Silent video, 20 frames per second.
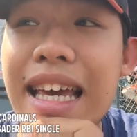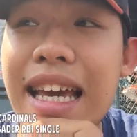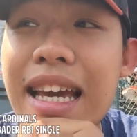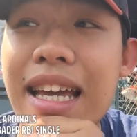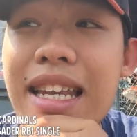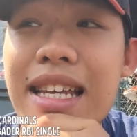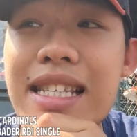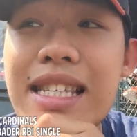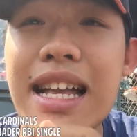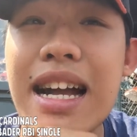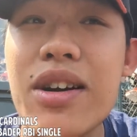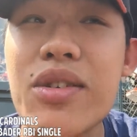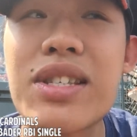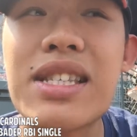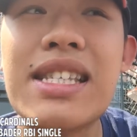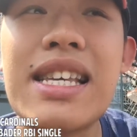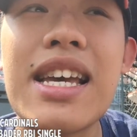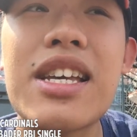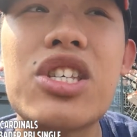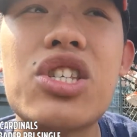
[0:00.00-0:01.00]
It is now
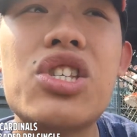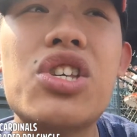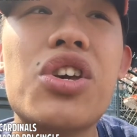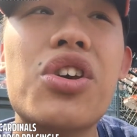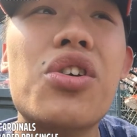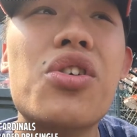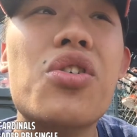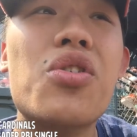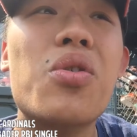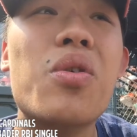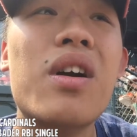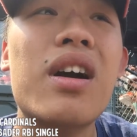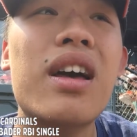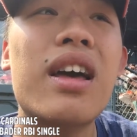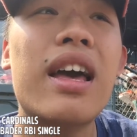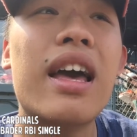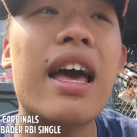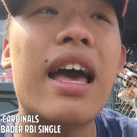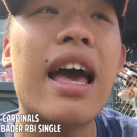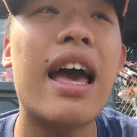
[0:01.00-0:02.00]
6-2,
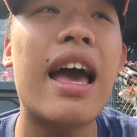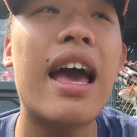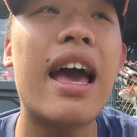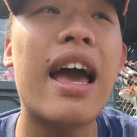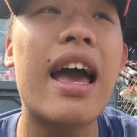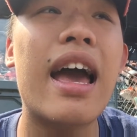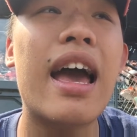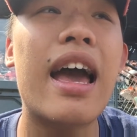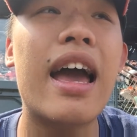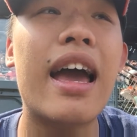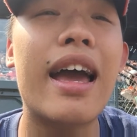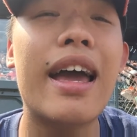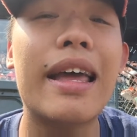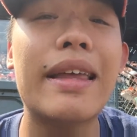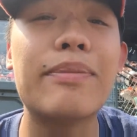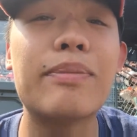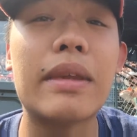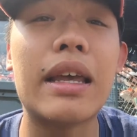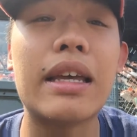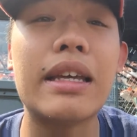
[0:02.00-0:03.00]

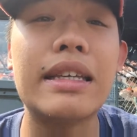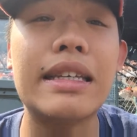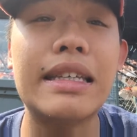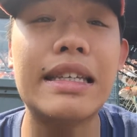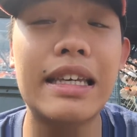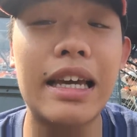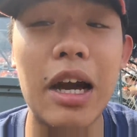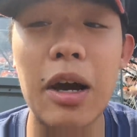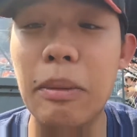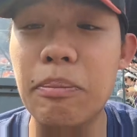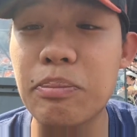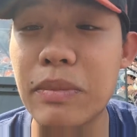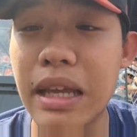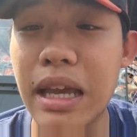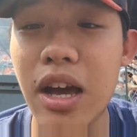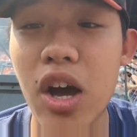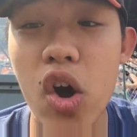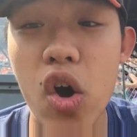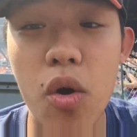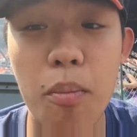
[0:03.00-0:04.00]
and yup,
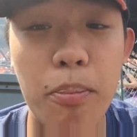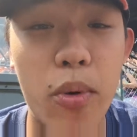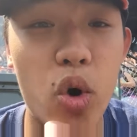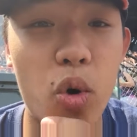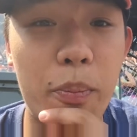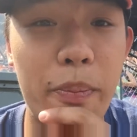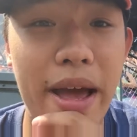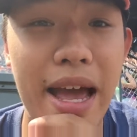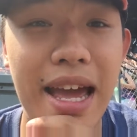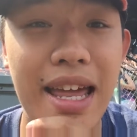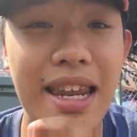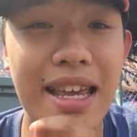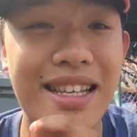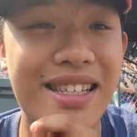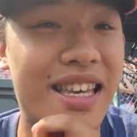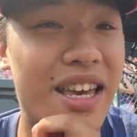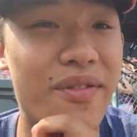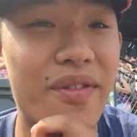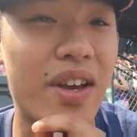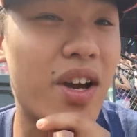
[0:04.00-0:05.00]
Our bullpen
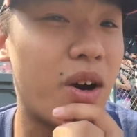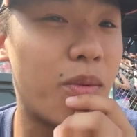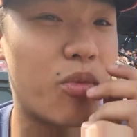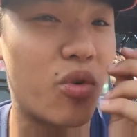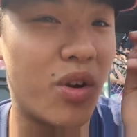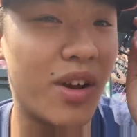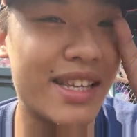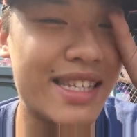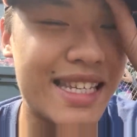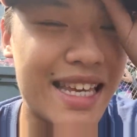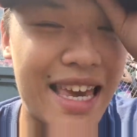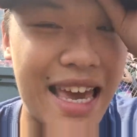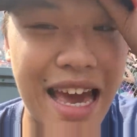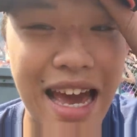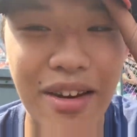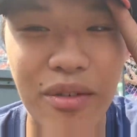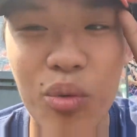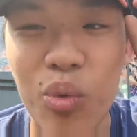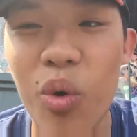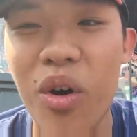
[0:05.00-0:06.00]
is giving up runs
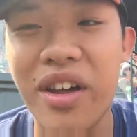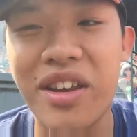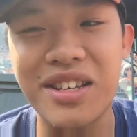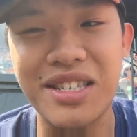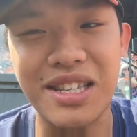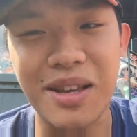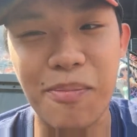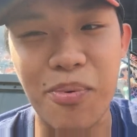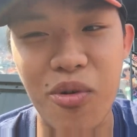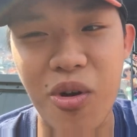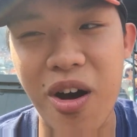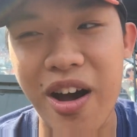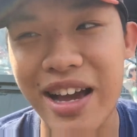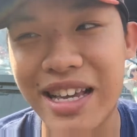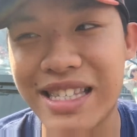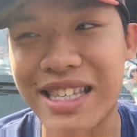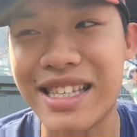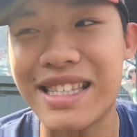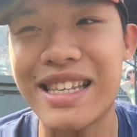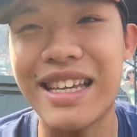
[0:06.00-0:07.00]
again. What a
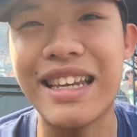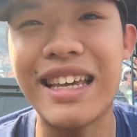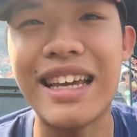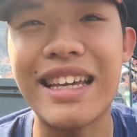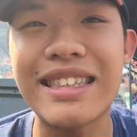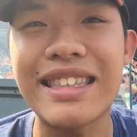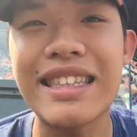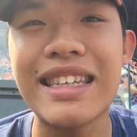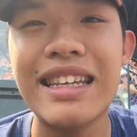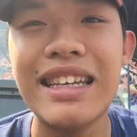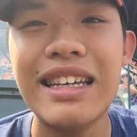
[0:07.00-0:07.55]
surprise, isn't it?